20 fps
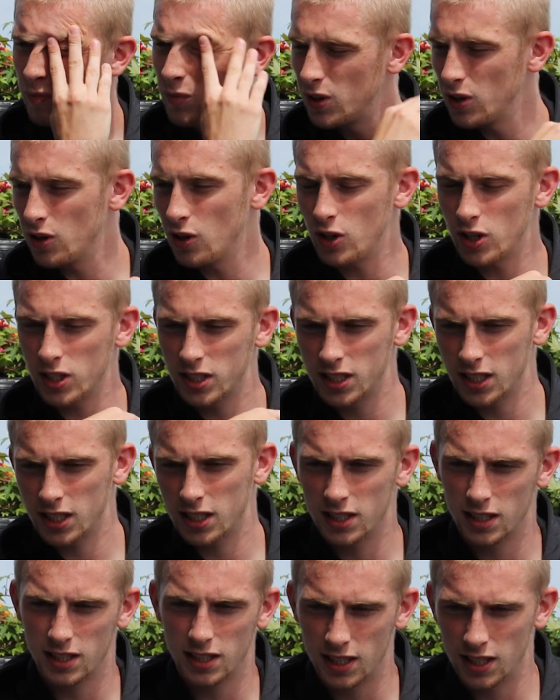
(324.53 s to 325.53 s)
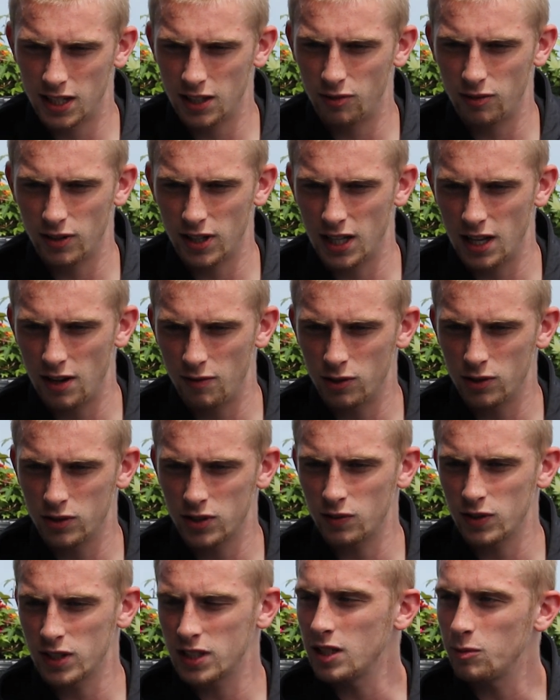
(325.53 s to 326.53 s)
Noticing the different levels,
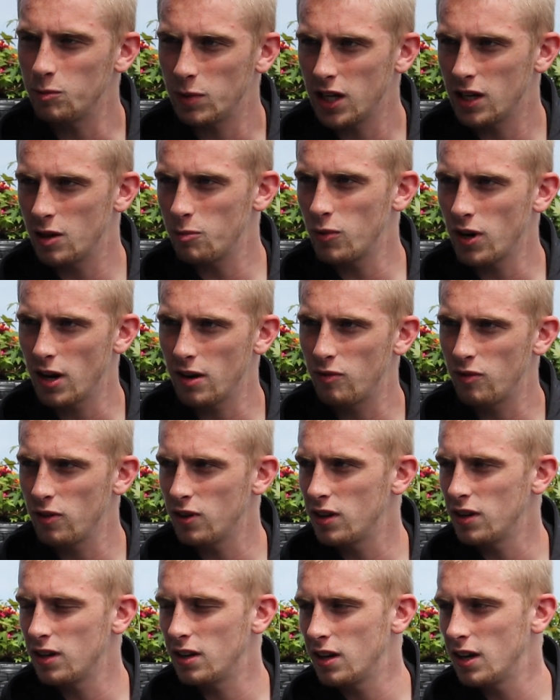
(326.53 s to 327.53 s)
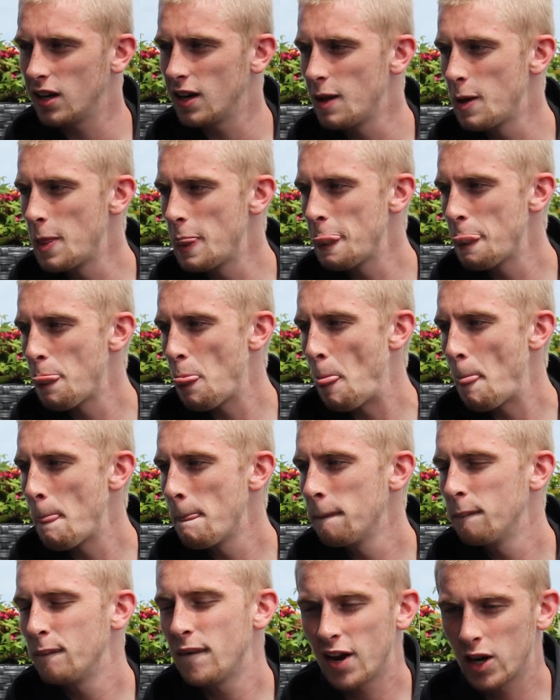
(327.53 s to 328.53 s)
obviously being at Bradford and
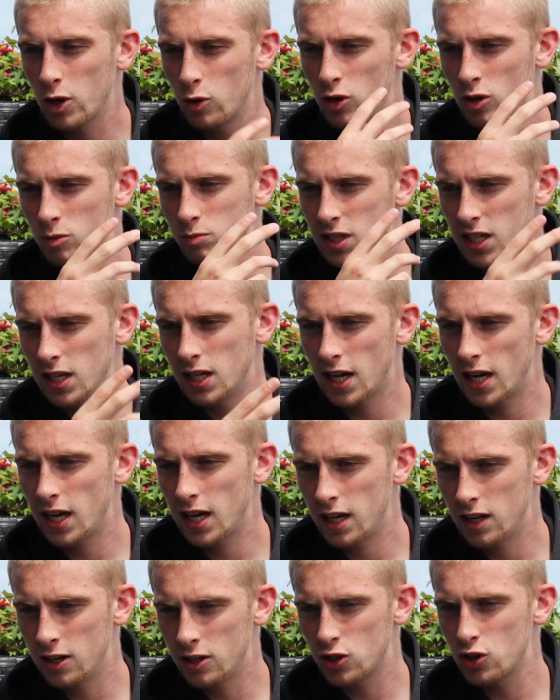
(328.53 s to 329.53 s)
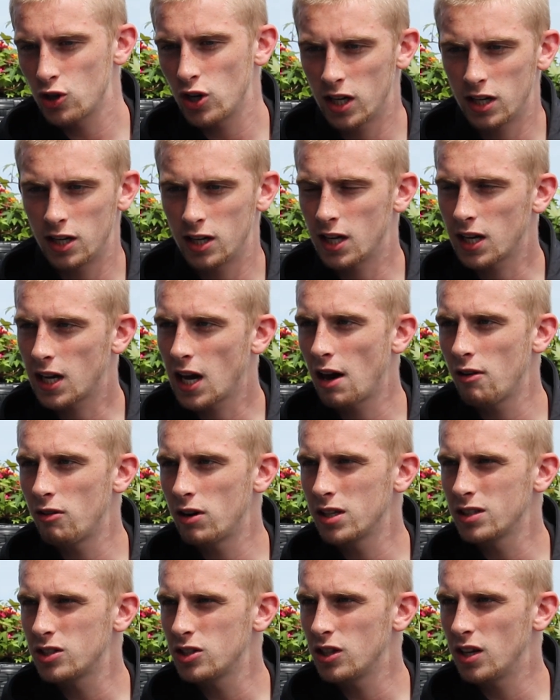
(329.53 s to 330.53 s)
then going up to United and training at
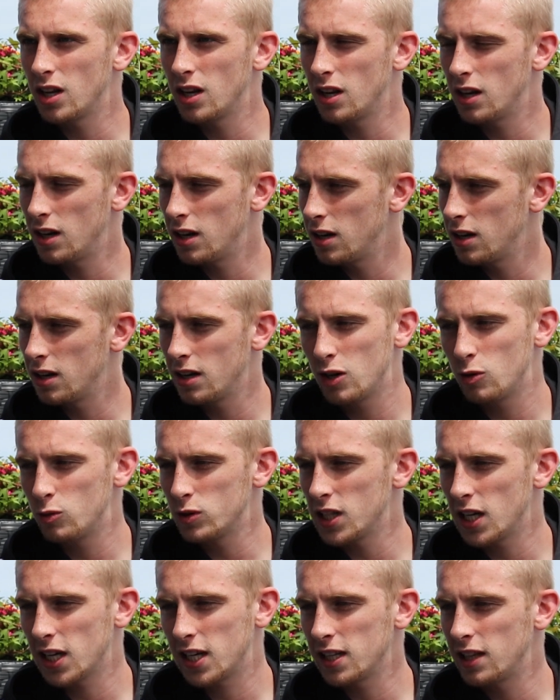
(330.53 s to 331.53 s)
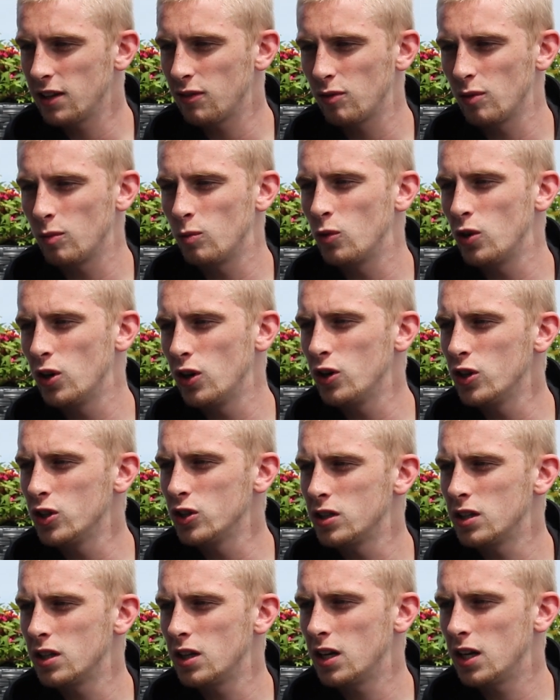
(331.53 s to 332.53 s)
Carrington, and it was like a different
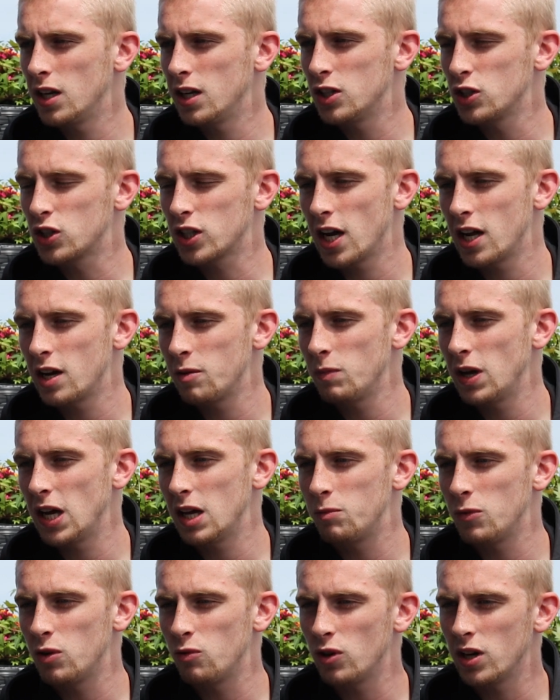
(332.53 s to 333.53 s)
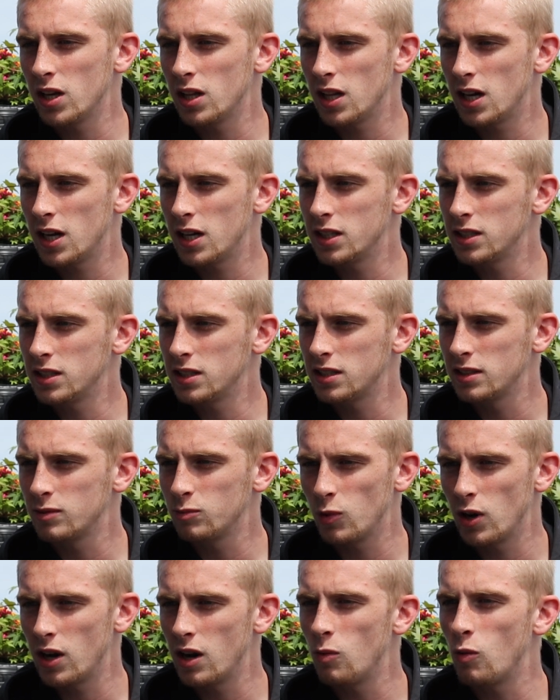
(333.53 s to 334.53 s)
world, and it just kind of made me realise
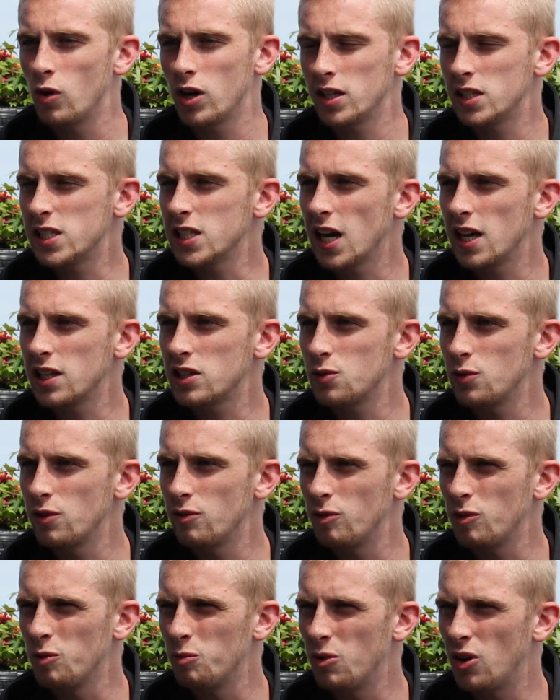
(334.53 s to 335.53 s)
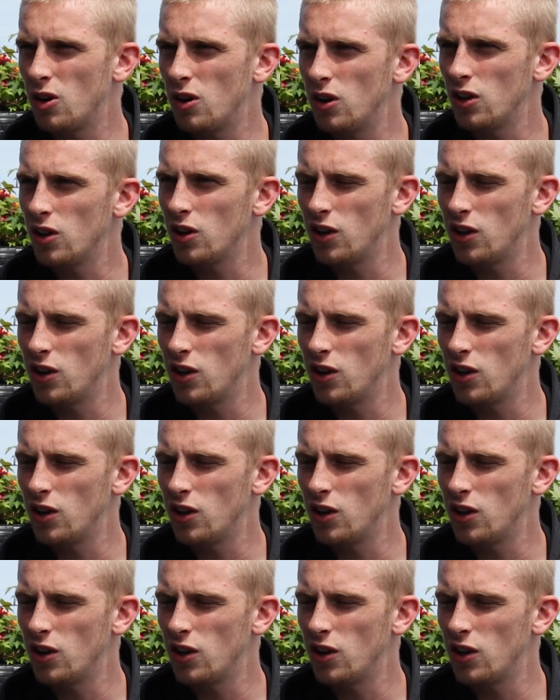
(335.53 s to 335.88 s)
where I wanted to get to in football.